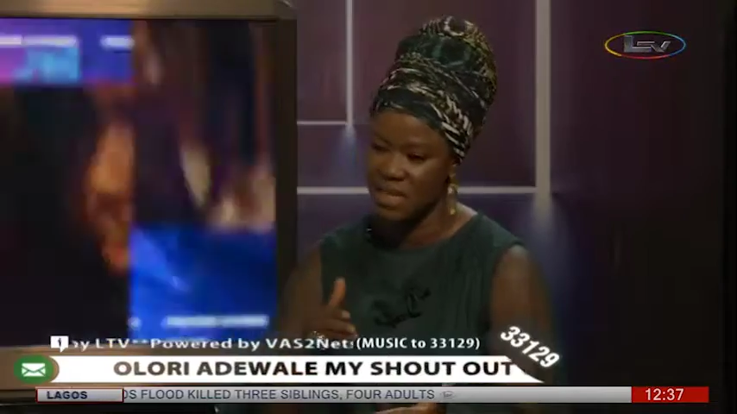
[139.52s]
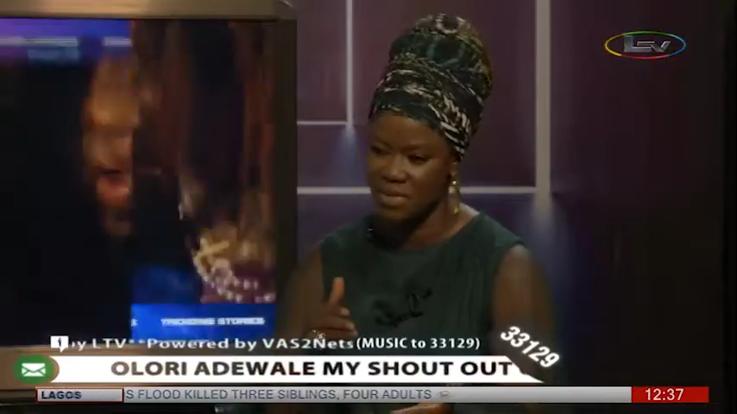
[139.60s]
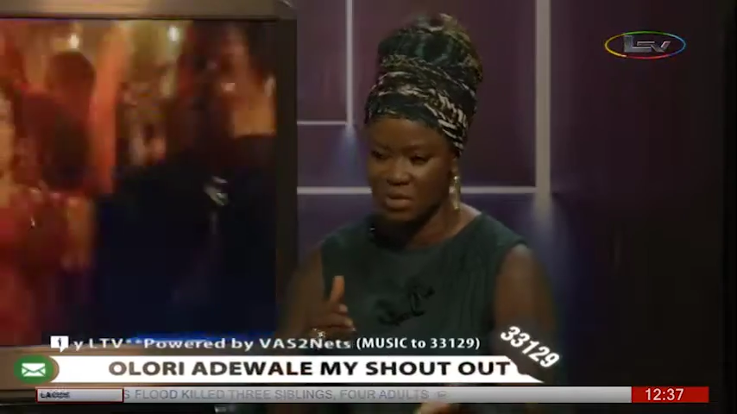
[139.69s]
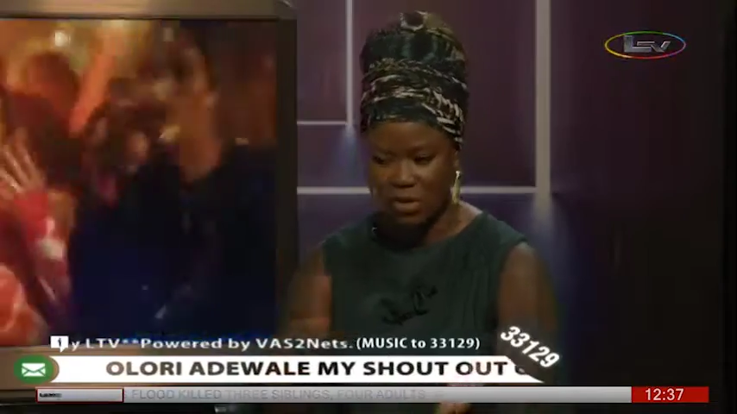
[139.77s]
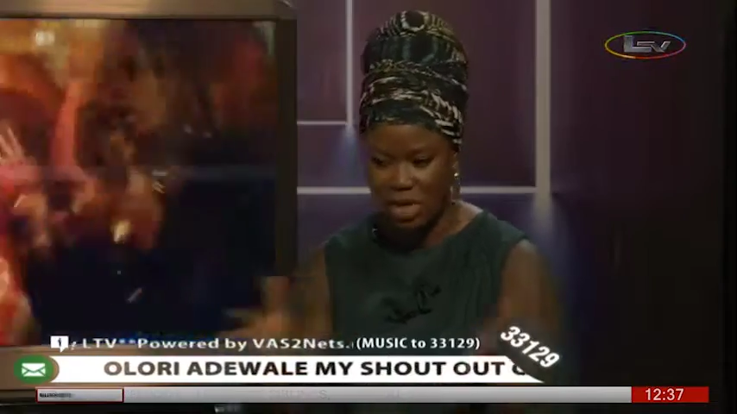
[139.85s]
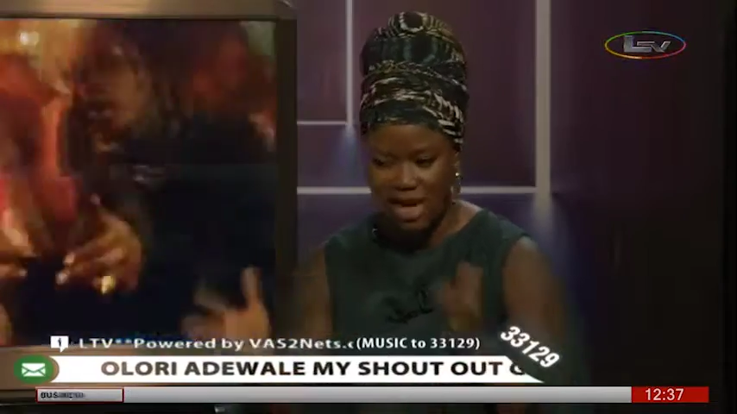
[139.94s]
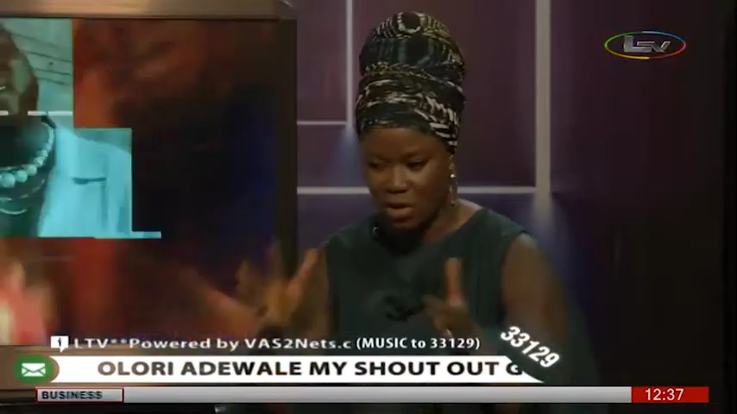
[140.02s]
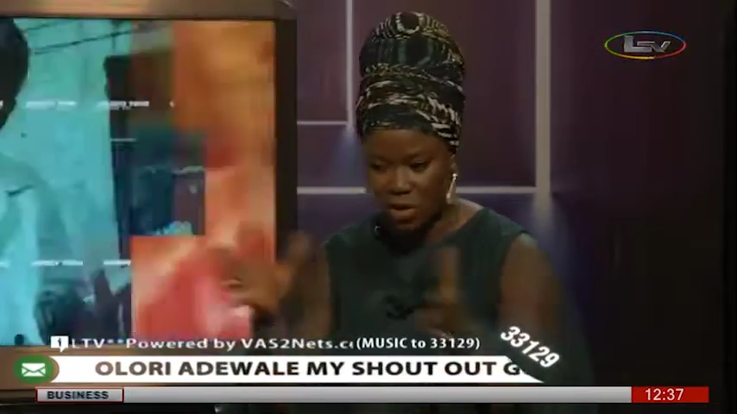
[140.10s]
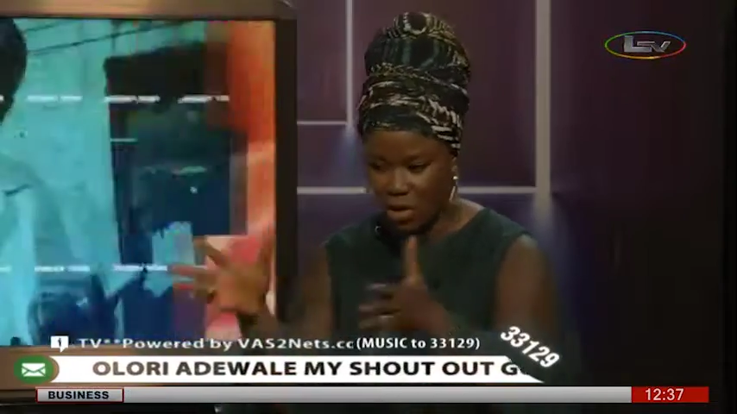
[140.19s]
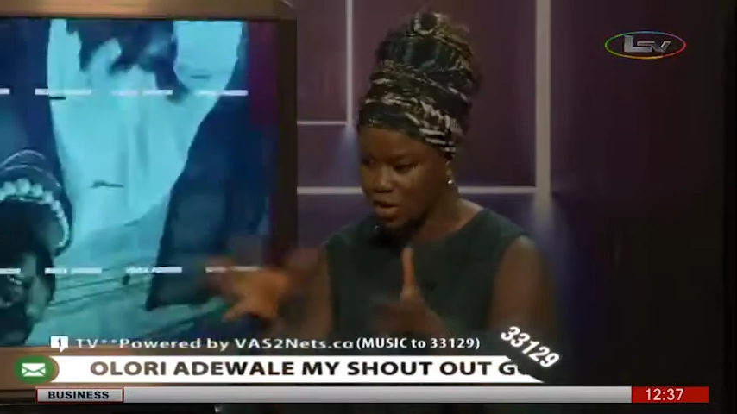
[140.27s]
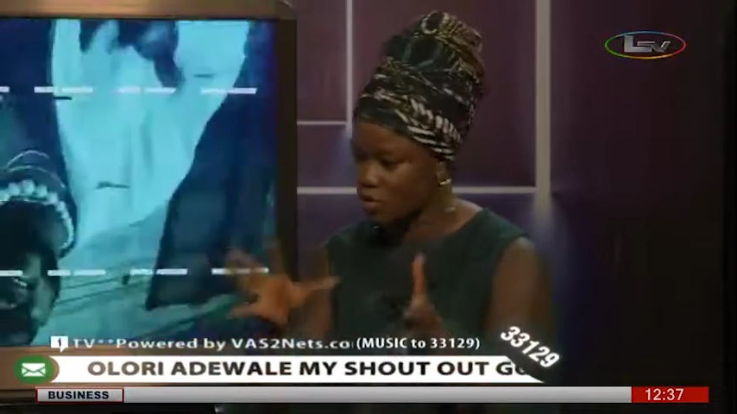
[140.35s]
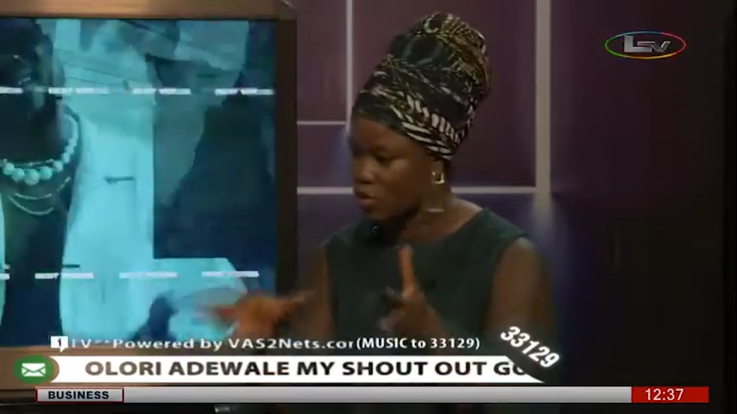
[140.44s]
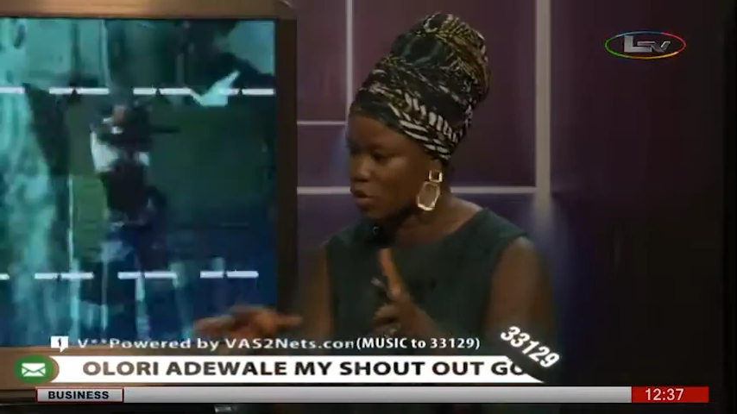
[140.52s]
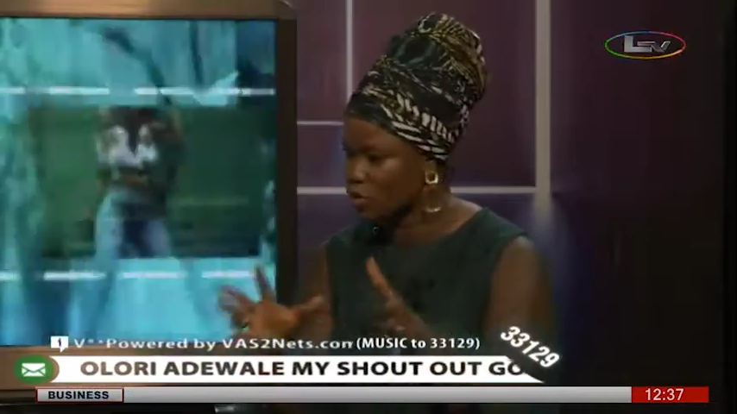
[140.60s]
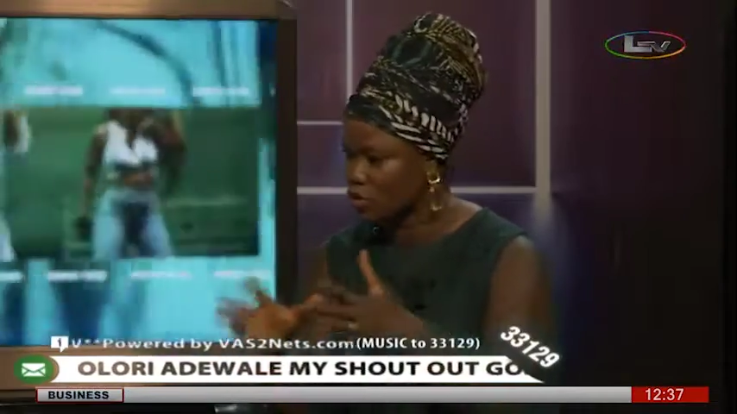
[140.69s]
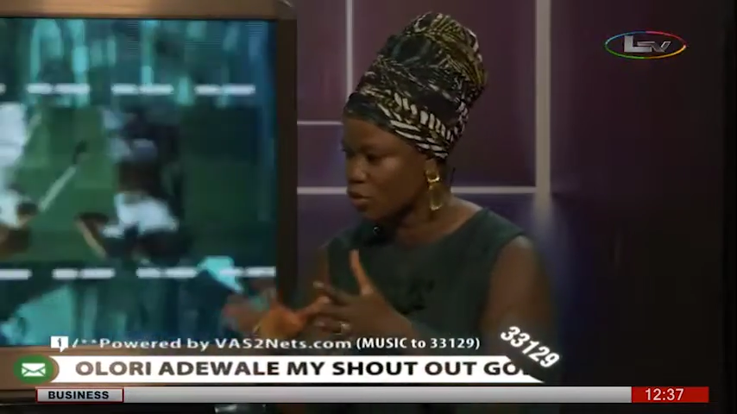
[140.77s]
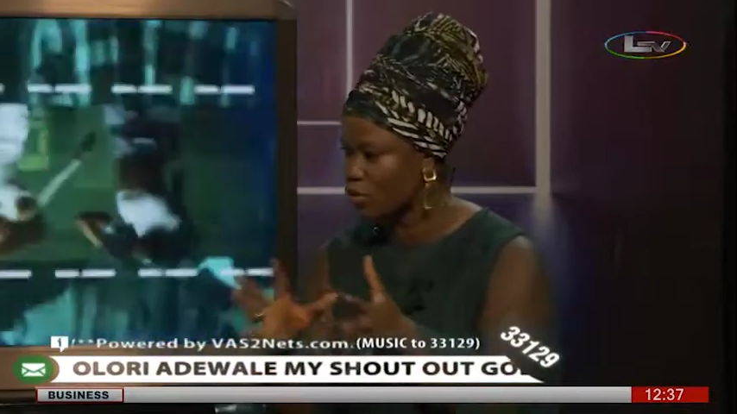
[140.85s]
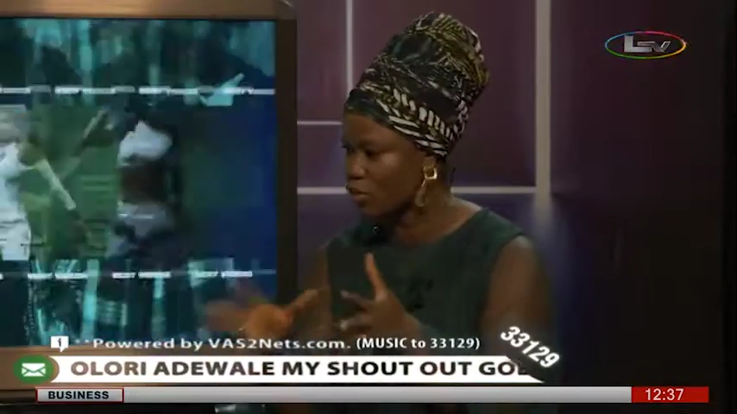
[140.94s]
can't go into all
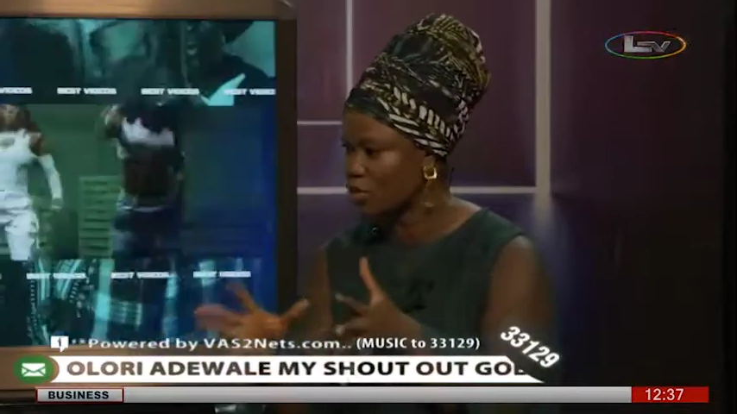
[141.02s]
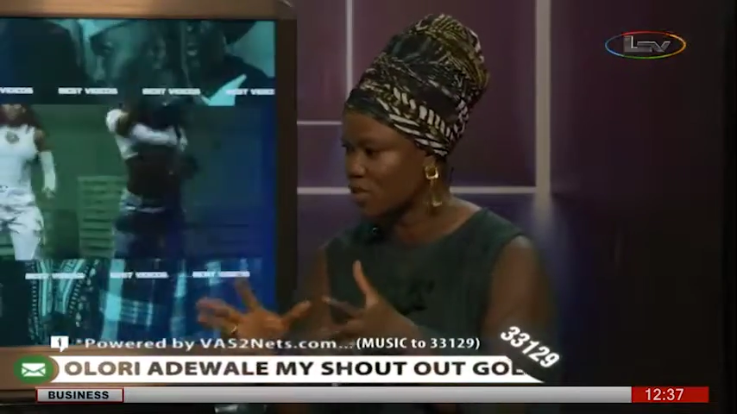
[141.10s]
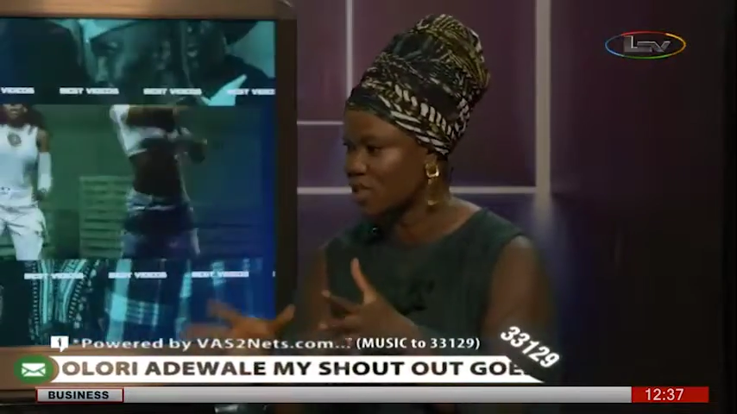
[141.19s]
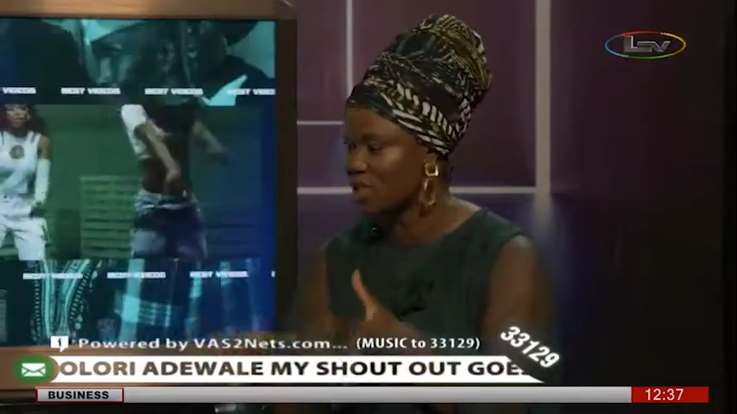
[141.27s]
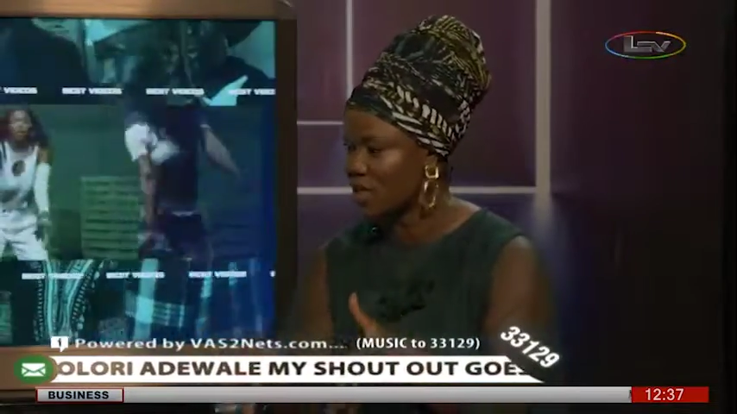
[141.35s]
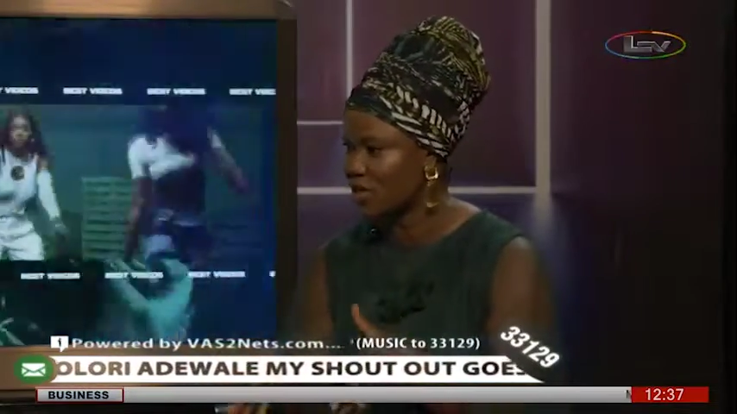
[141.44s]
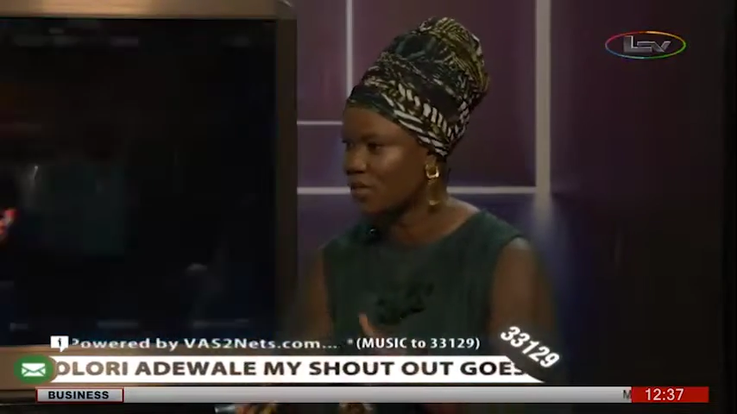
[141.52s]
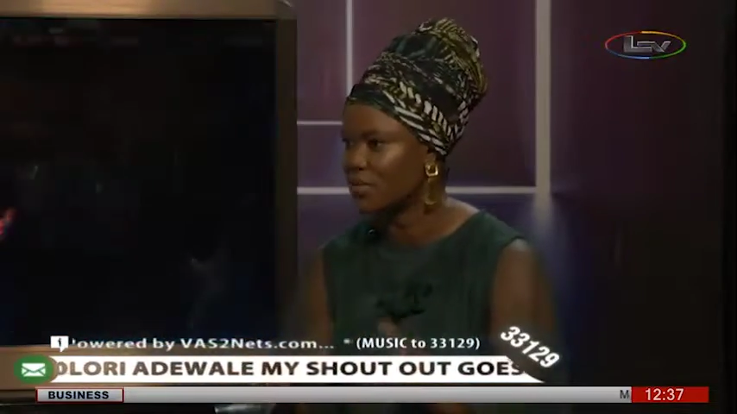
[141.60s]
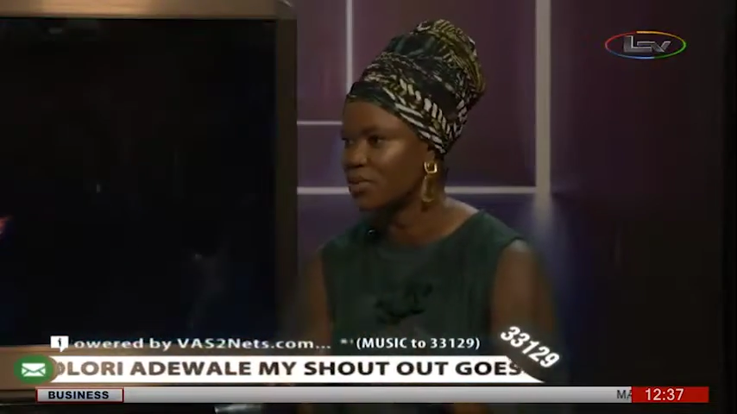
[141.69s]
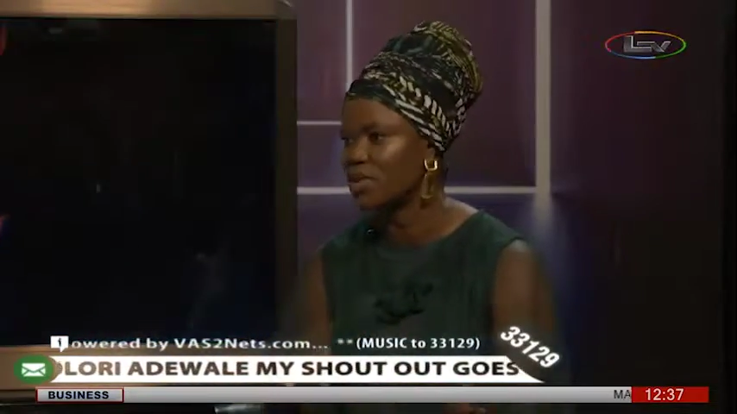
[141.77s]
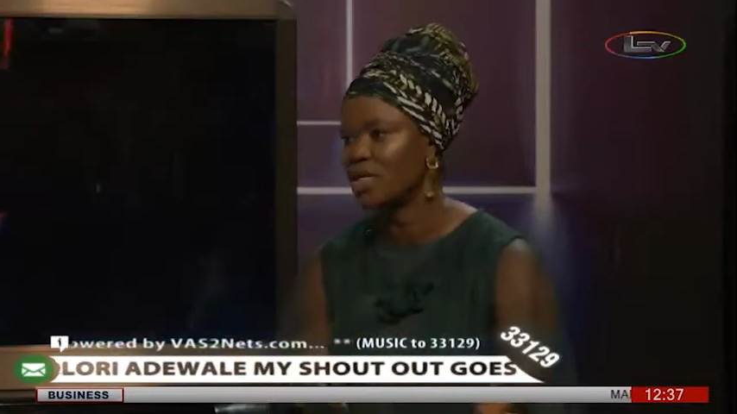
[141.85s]
those stories now.